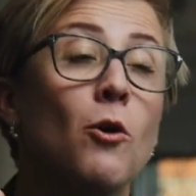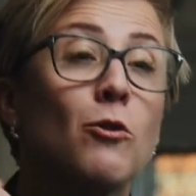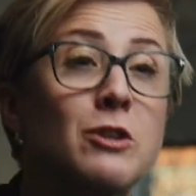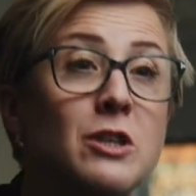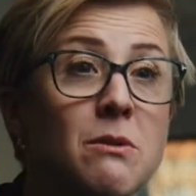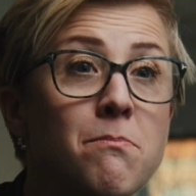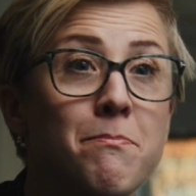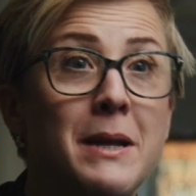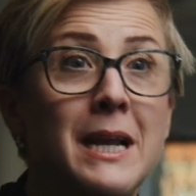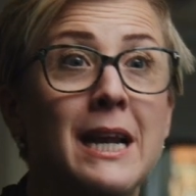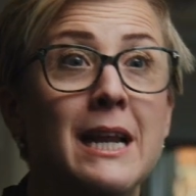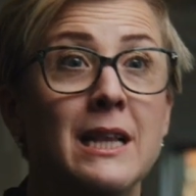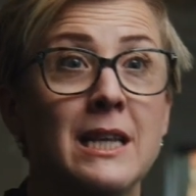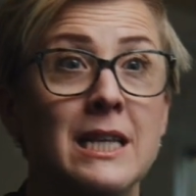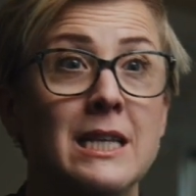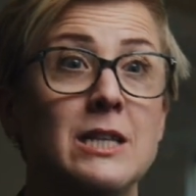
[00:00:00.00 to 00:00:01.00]

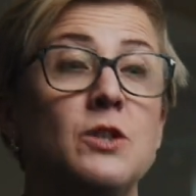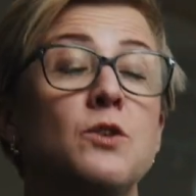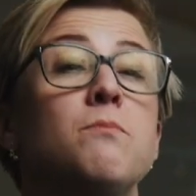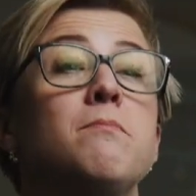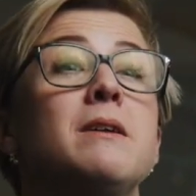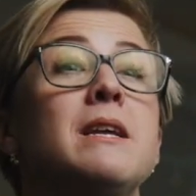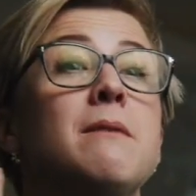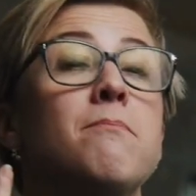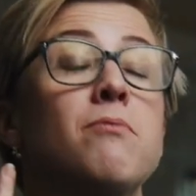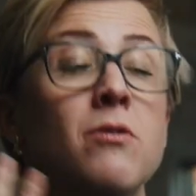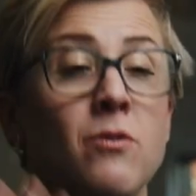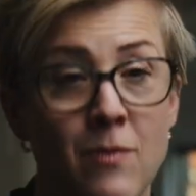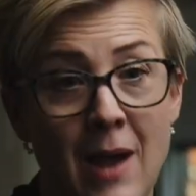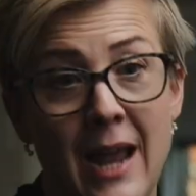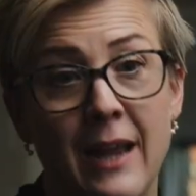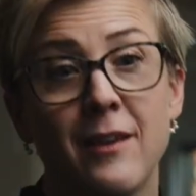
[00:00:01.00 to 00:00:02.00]
possibilities to be
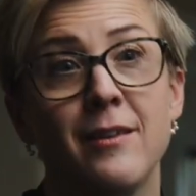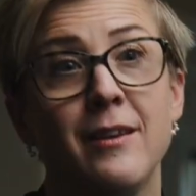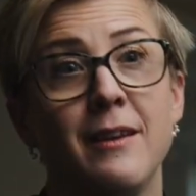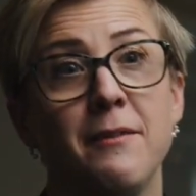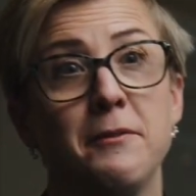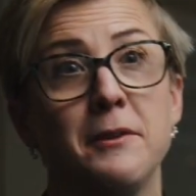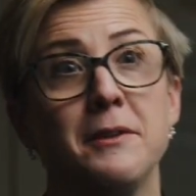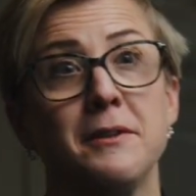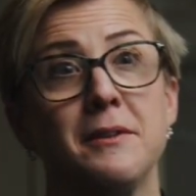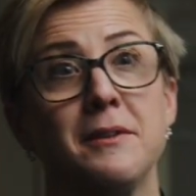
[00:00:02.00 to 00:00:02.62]
proactive.